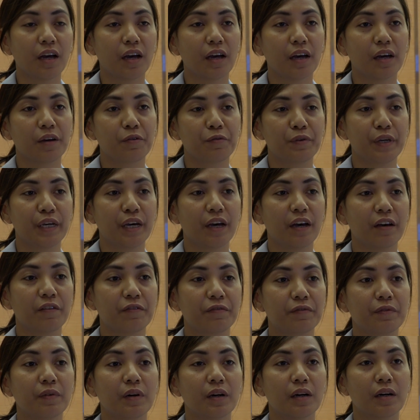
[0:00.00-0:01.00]
uh, we have
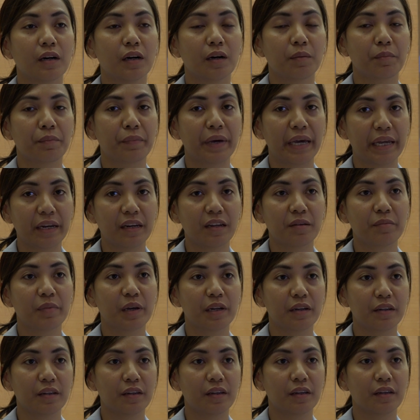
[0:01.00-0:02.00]
many,
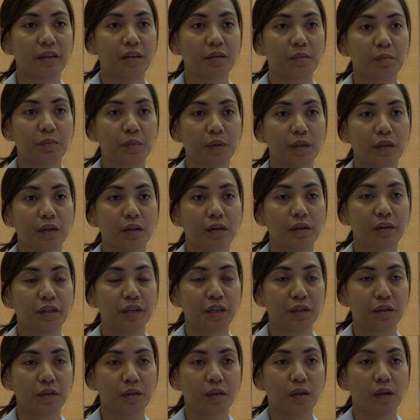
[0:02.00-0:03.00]
many
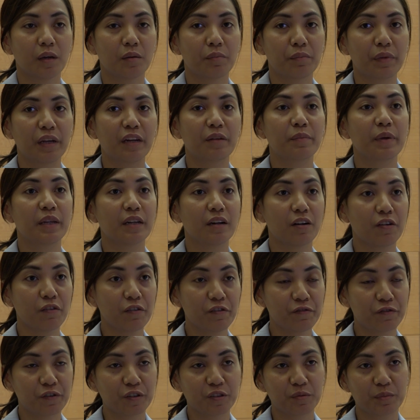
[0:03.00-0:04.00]
many, many law
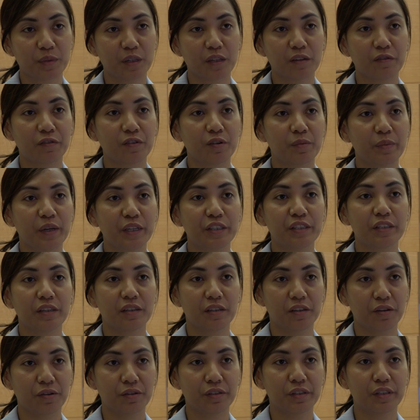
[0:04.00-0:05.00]
enforcement from
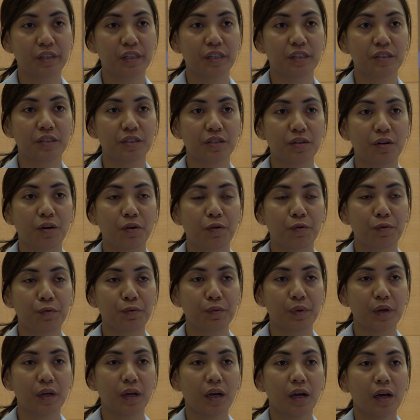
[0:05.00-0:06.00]
ASEAN countries. So
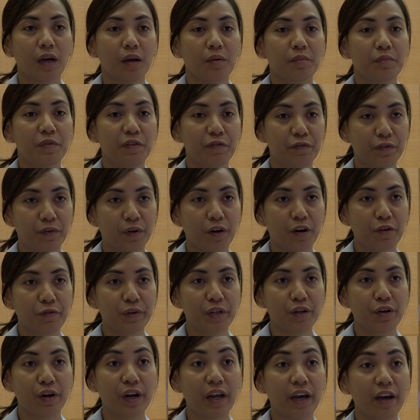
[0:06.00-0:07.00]
before
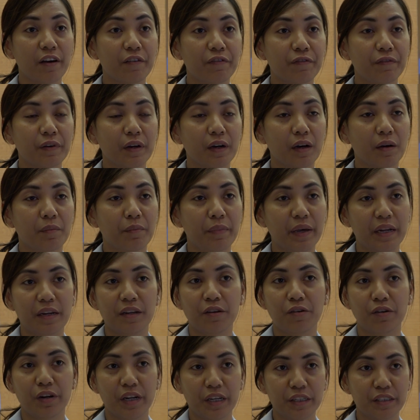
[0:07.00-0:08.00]
we don't have uh, many
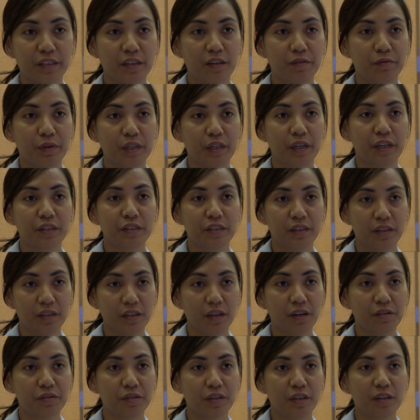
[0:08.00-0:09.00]
connection with ASEAN
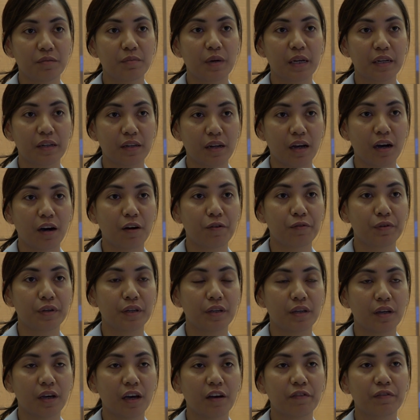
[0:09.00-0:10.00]
country, but now
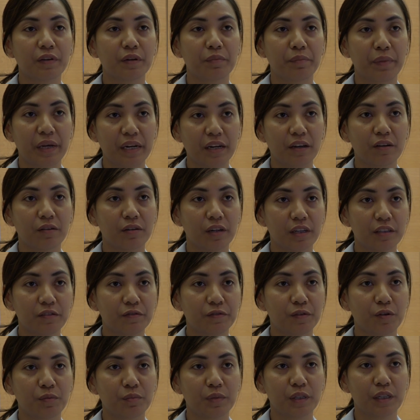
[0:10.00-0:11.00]
we have many colleagues
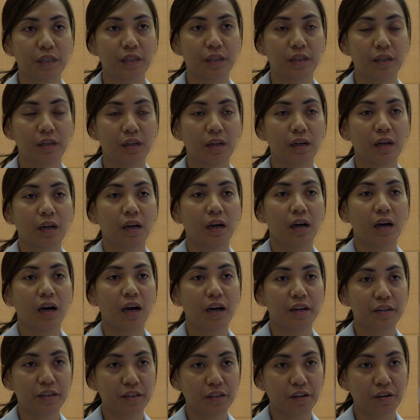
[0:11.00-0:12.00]
from the
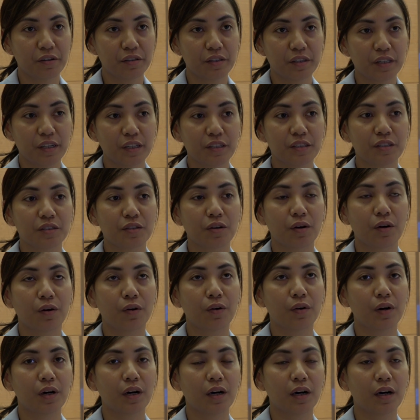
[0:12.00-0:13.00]
other countries. So
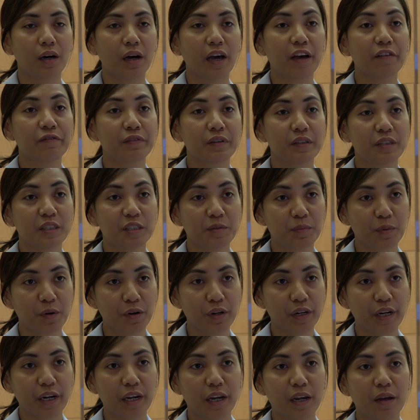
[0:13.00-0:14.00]
uh, after this
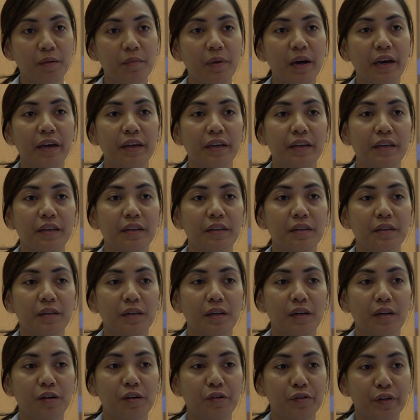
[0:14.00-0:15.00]
program, I
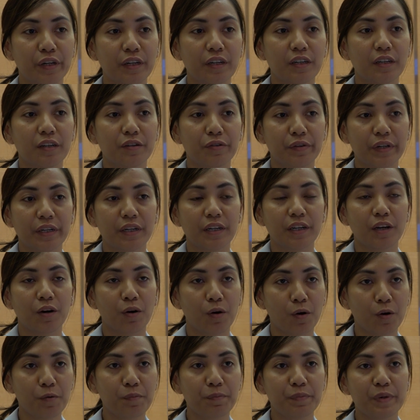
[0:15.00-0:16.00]
really, really
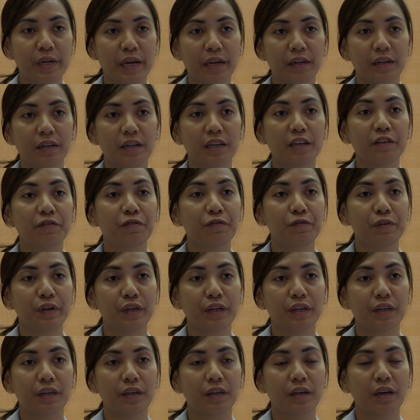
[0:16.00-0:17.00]
hope that if
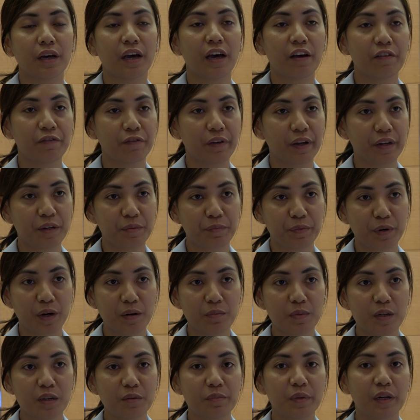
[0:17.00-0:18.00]
we have any
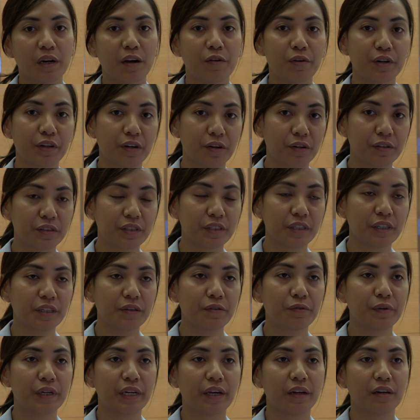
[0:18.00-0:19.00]
problem in our
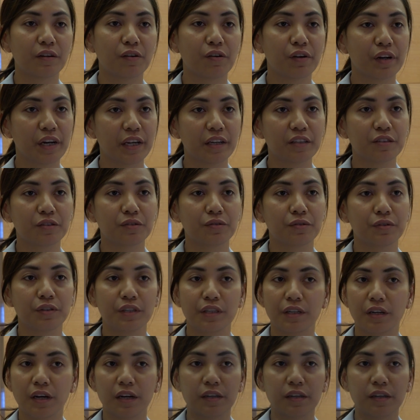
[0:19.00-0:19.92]
country, we can connect to the